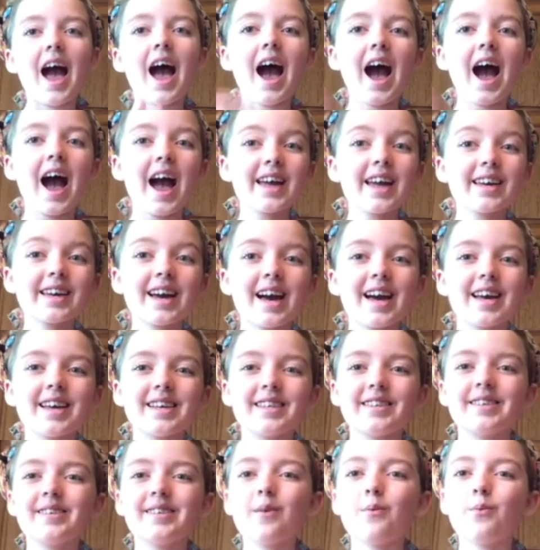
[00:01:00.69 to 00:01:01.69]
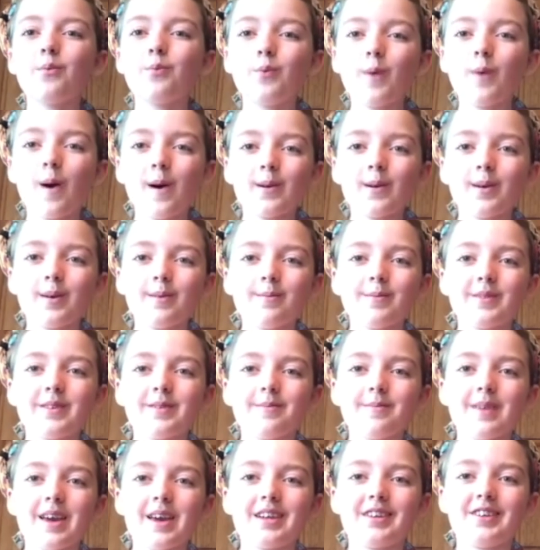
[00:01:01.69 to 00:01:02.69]
Hi guys, welcome
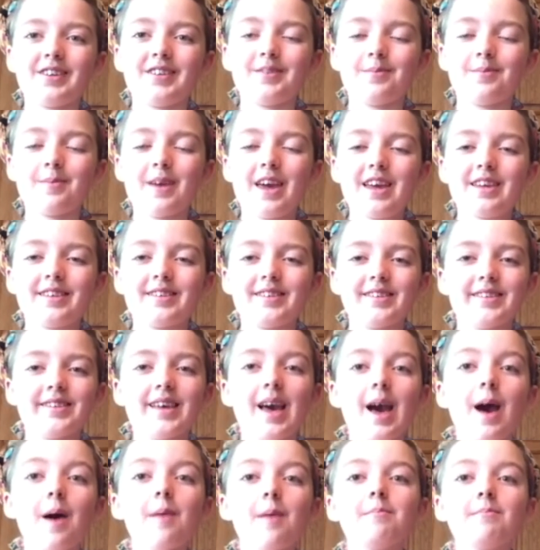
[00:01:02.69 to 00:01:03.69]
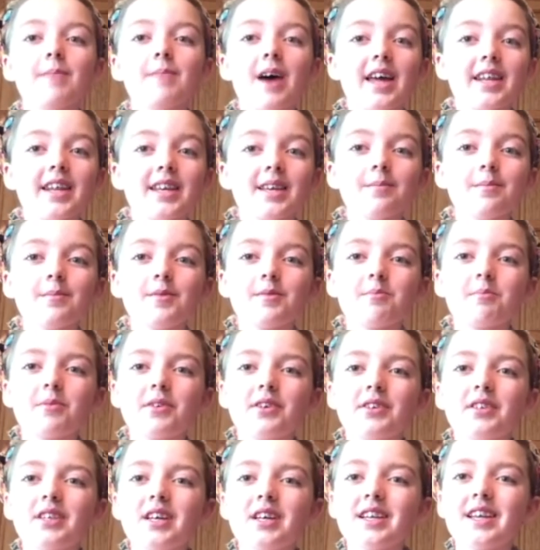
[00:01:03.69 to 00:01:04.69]
to Makerspace. My name's
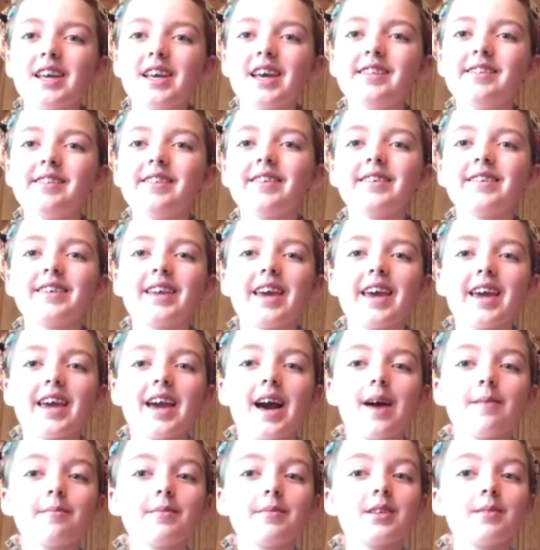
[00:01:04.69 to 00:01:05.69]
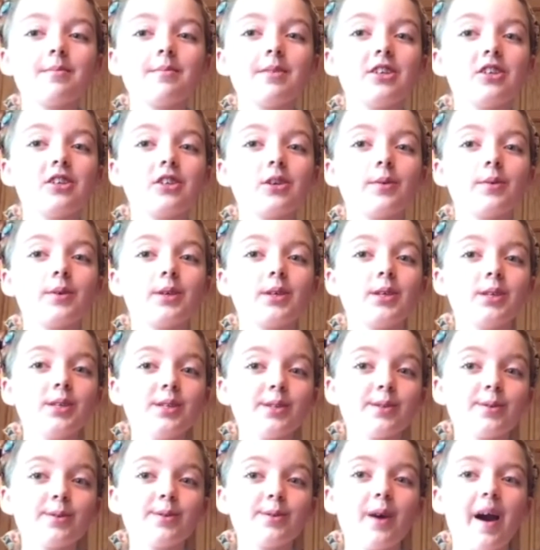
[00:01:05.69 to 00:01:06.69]
Brooklyn and today I'm going to be showing
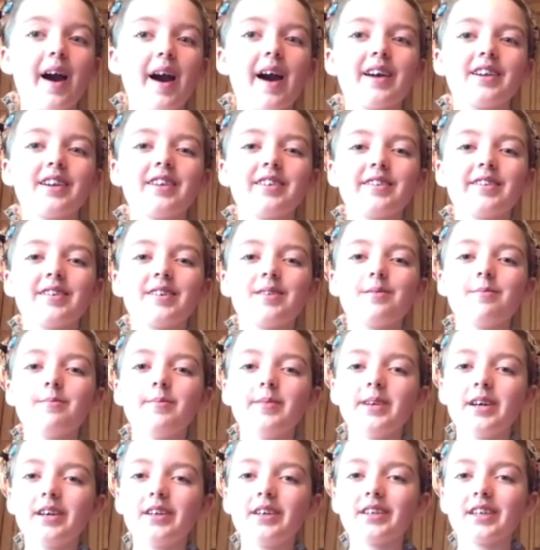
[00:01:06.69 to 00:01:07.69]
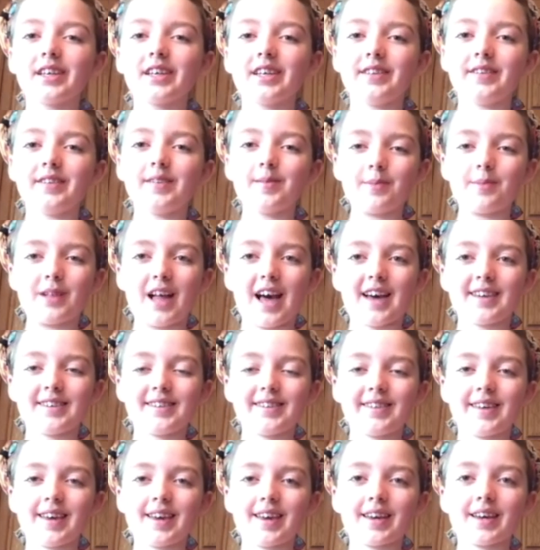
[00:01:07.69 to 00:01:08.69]
you how to turn milk into
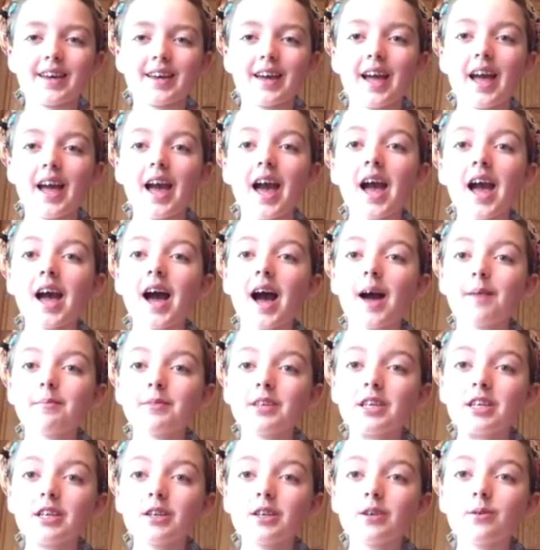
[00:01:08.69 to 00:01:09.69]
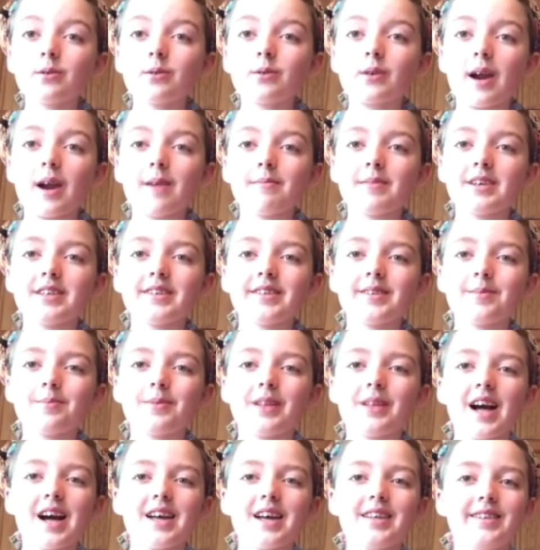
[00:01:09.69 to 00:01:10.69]
plastic. I'm going to go grab my
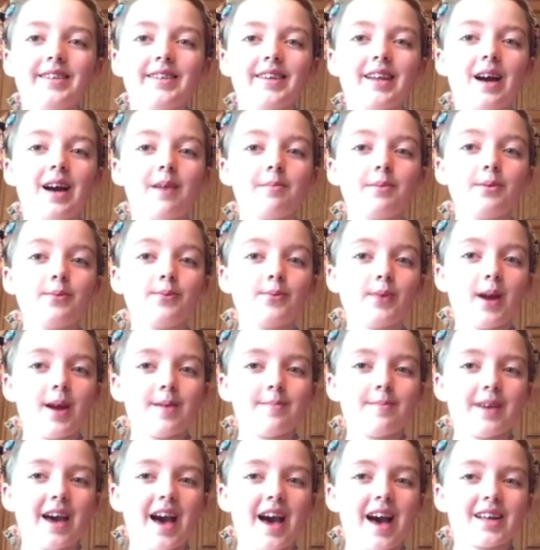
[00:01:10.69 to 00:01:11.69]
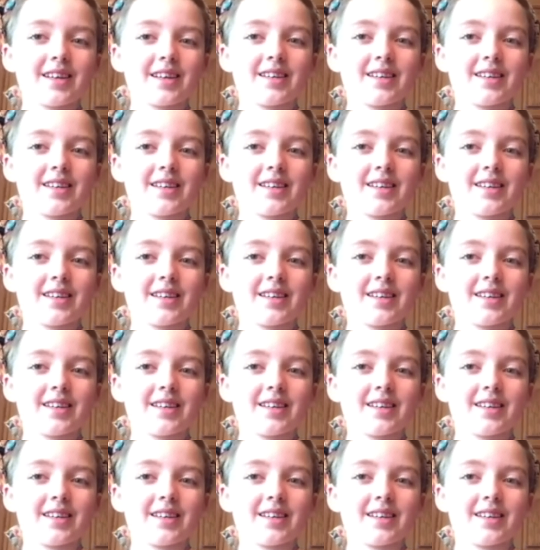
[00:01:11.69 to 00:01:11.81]
supplies and I'll be right back.